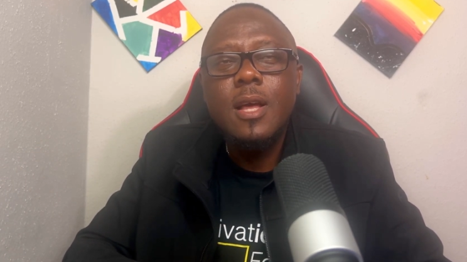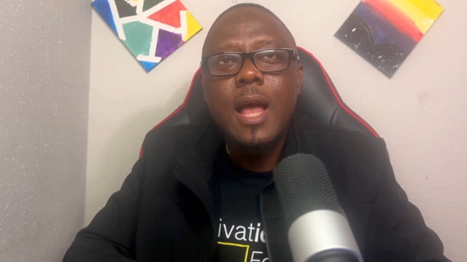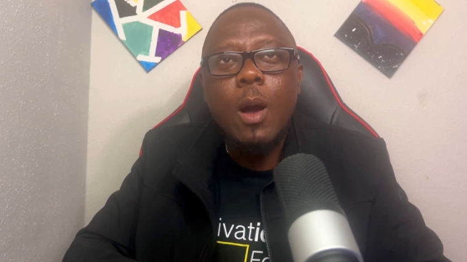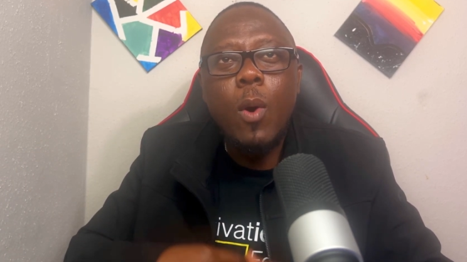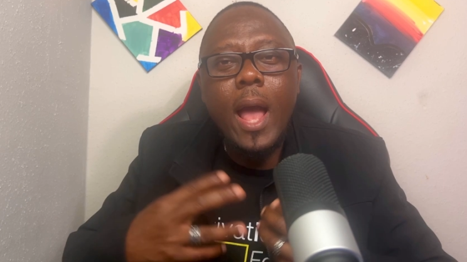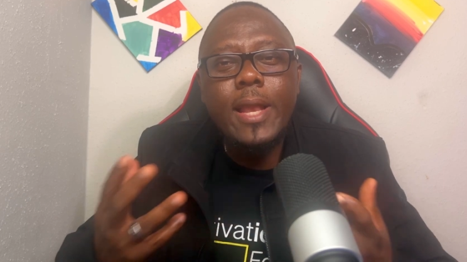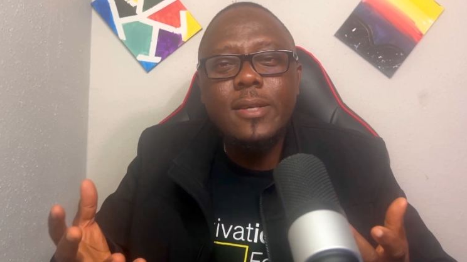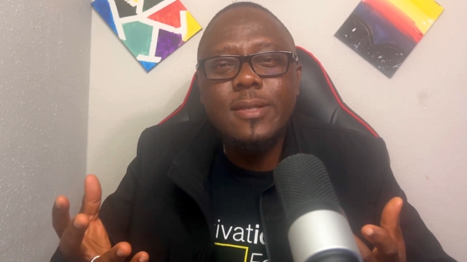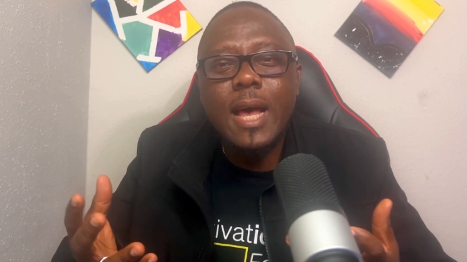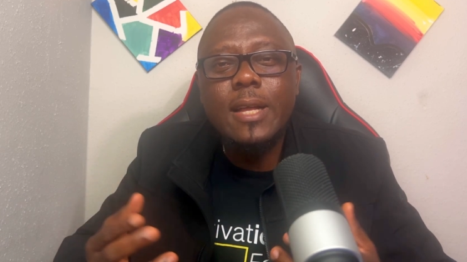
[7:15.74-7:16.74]
And why are they
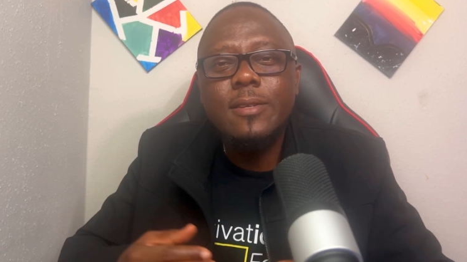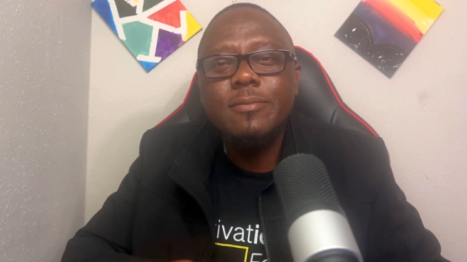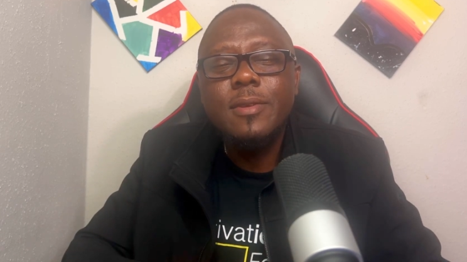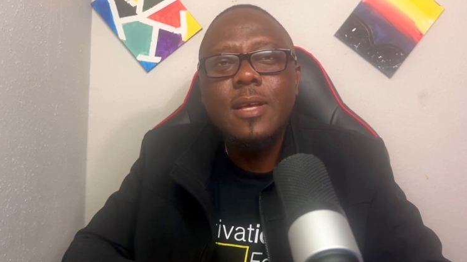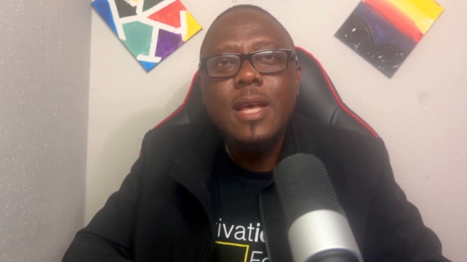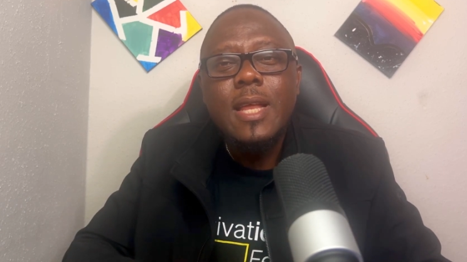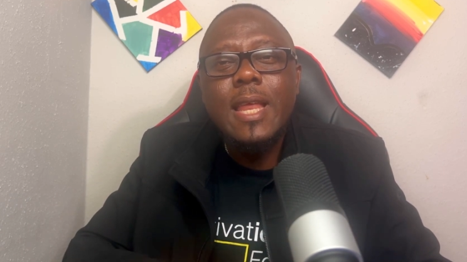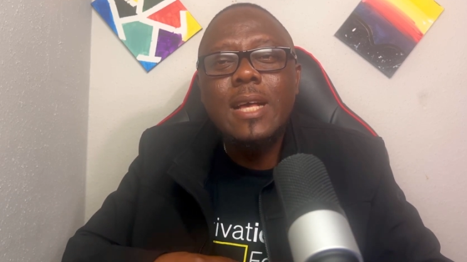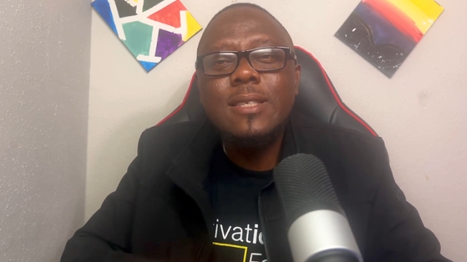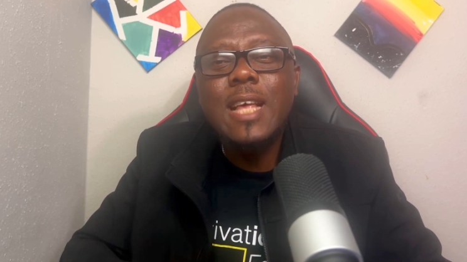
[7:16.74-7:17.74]
sad? They
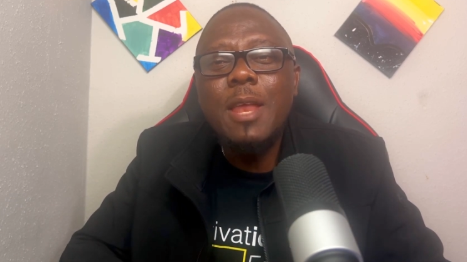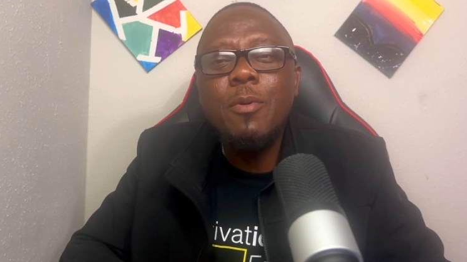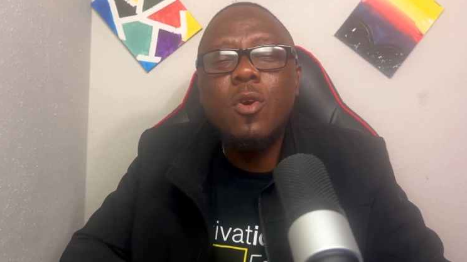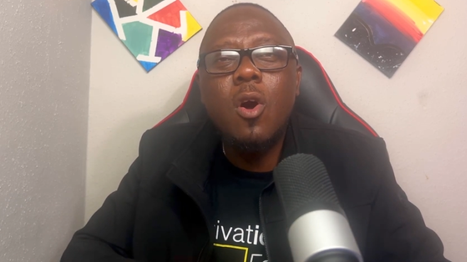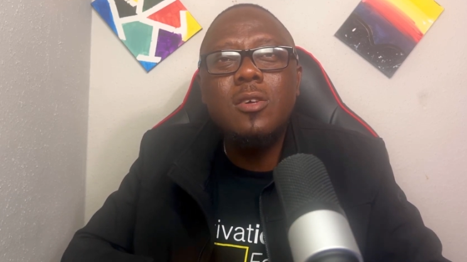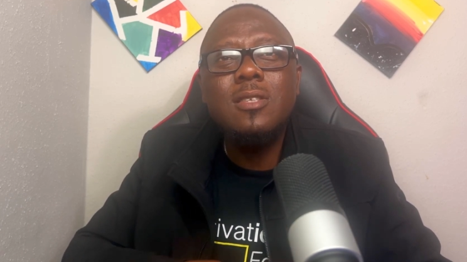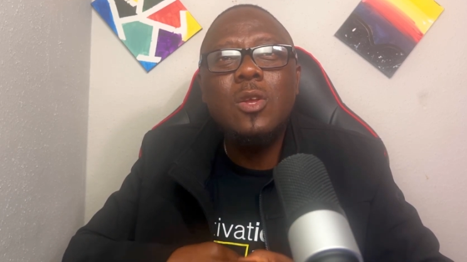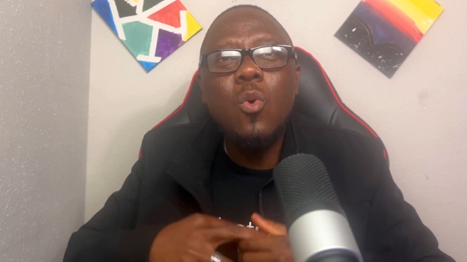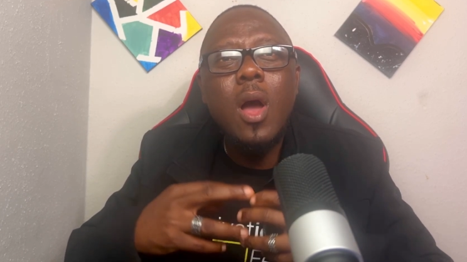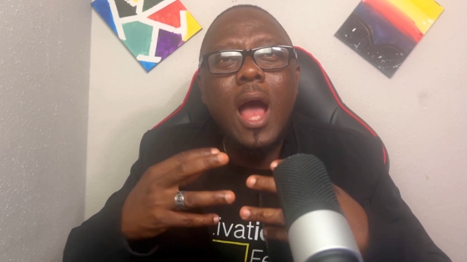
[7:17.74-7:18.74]
are sad because they
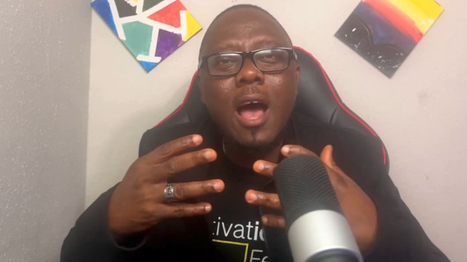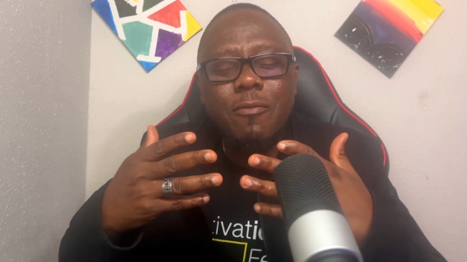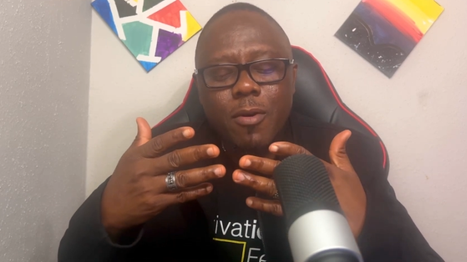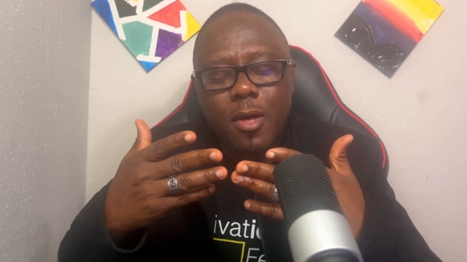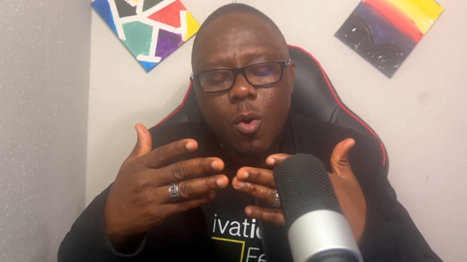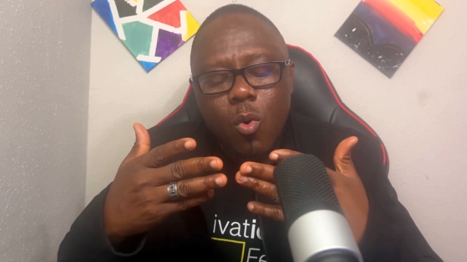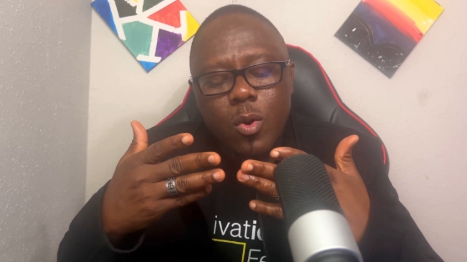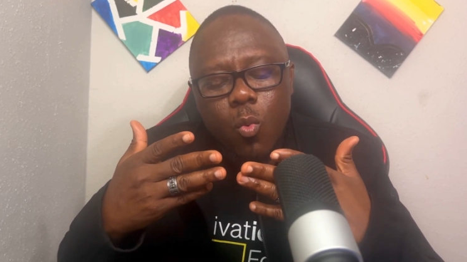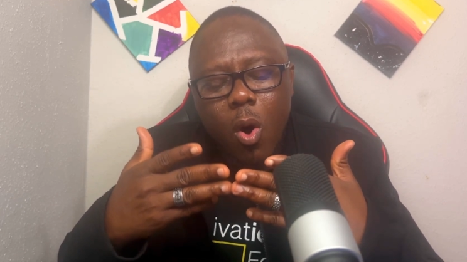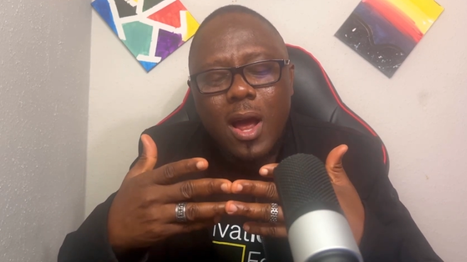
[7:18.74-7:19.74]
don't have
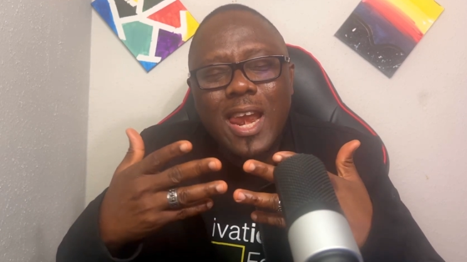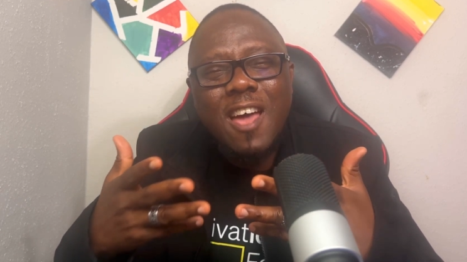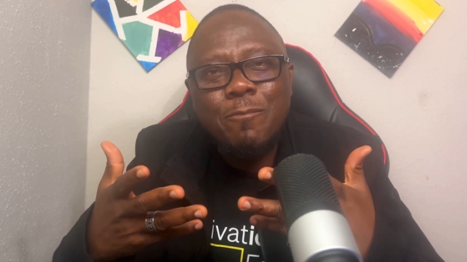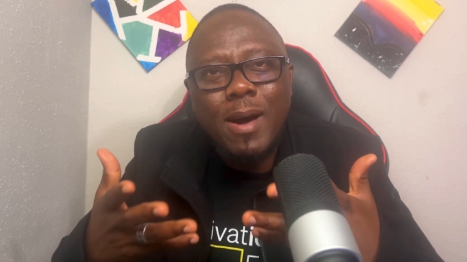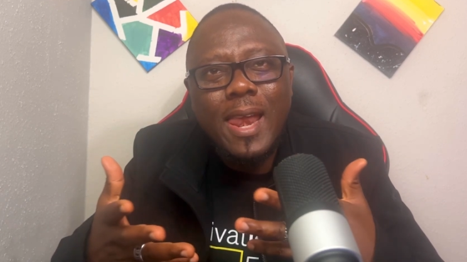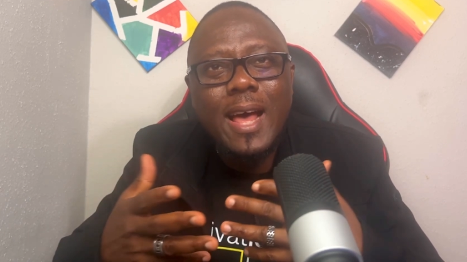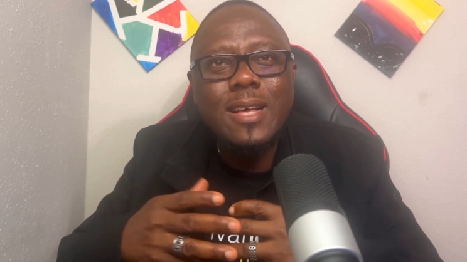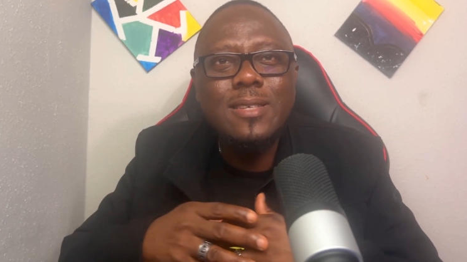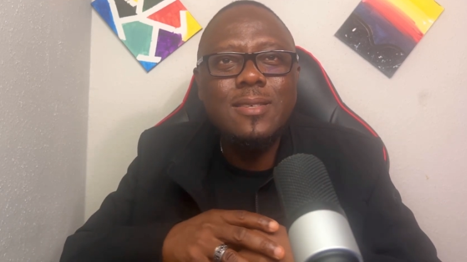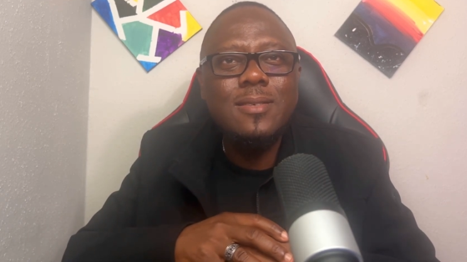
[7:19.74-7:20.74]
work-life
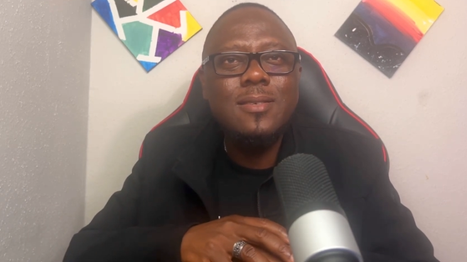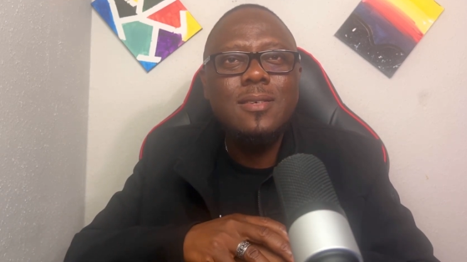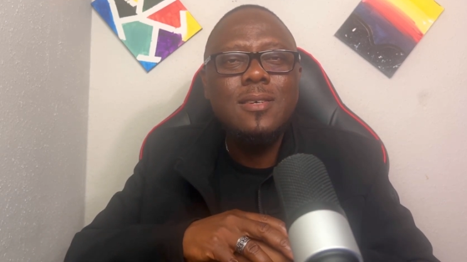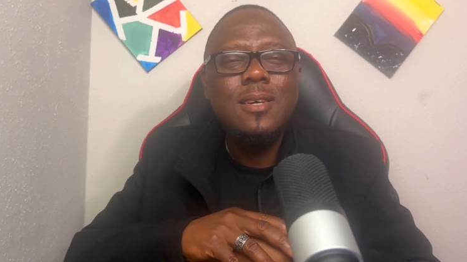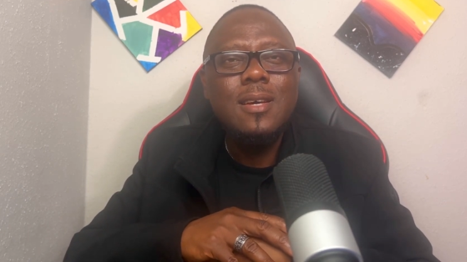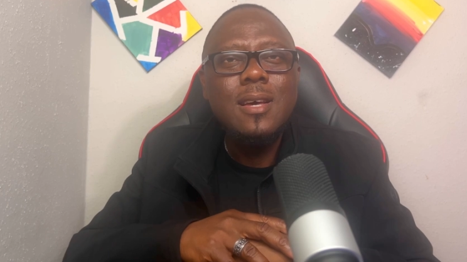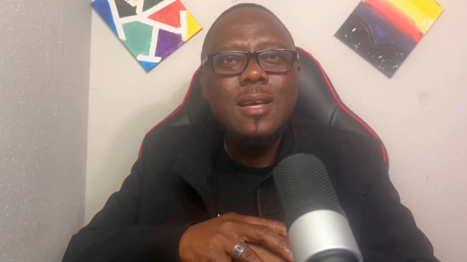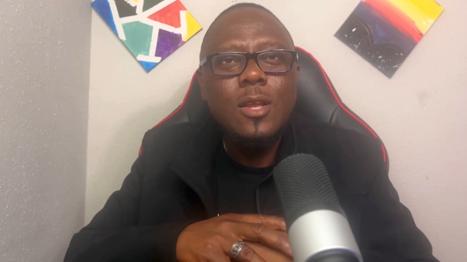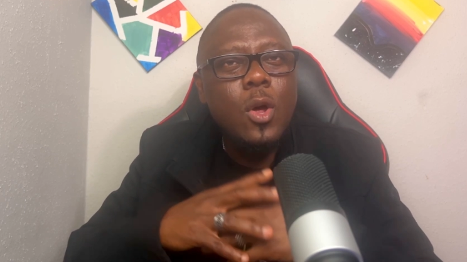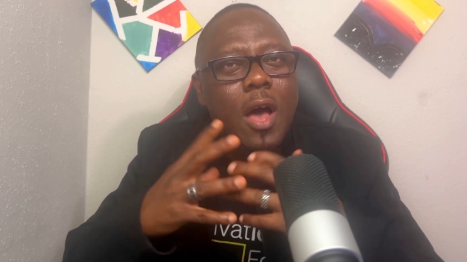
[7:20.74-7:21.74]
balance.
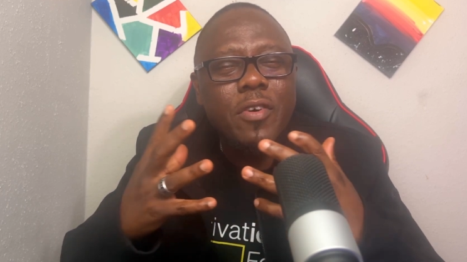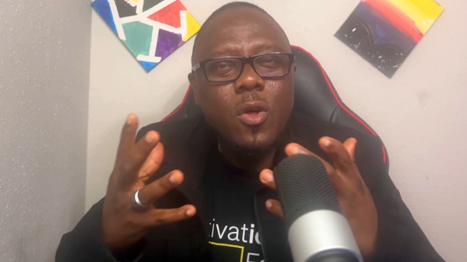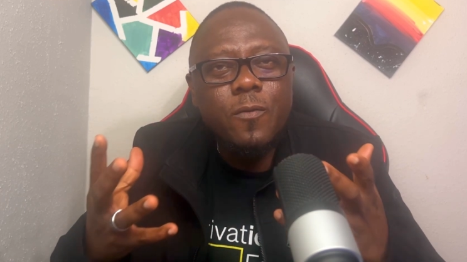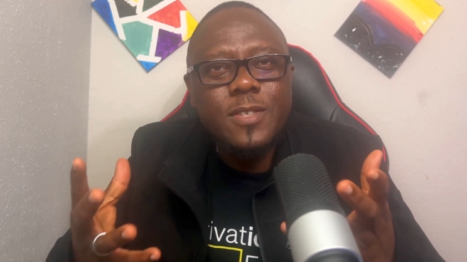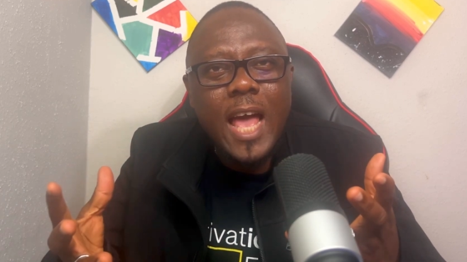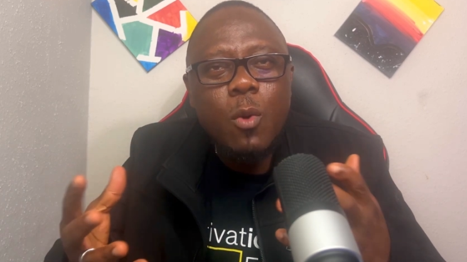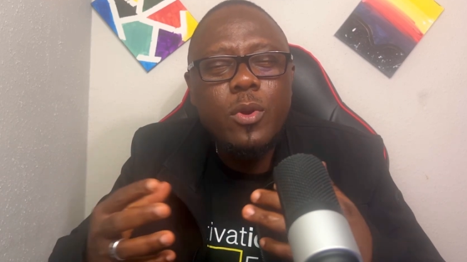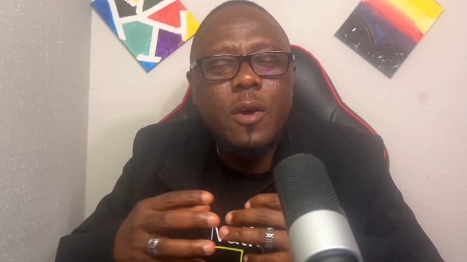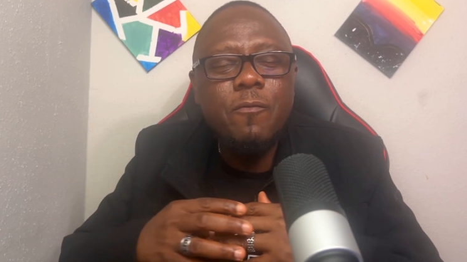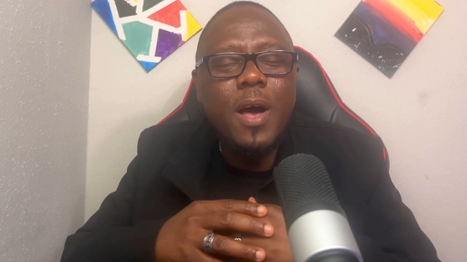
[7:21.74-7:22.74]
They don't have enough time
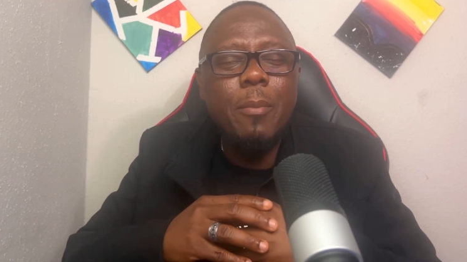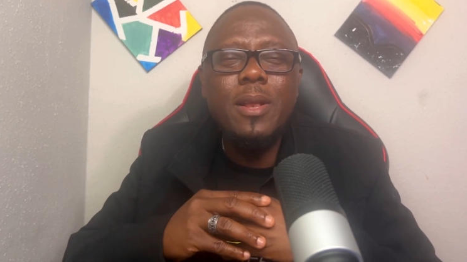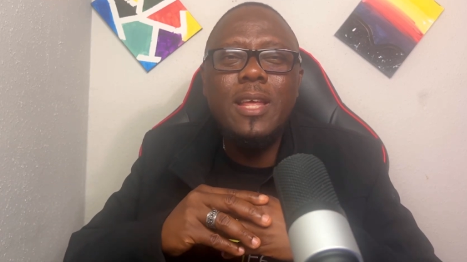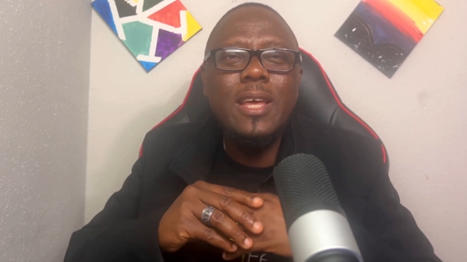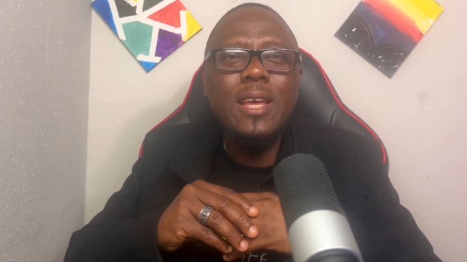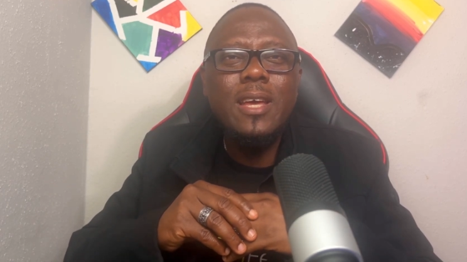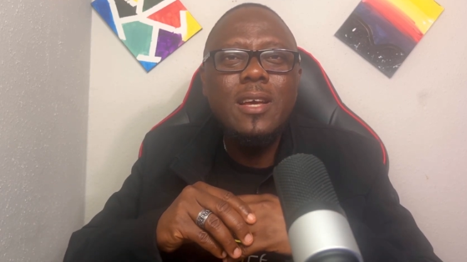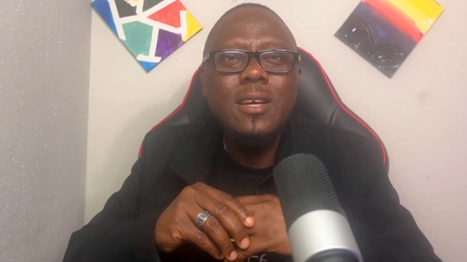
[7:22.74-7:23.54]
with their family.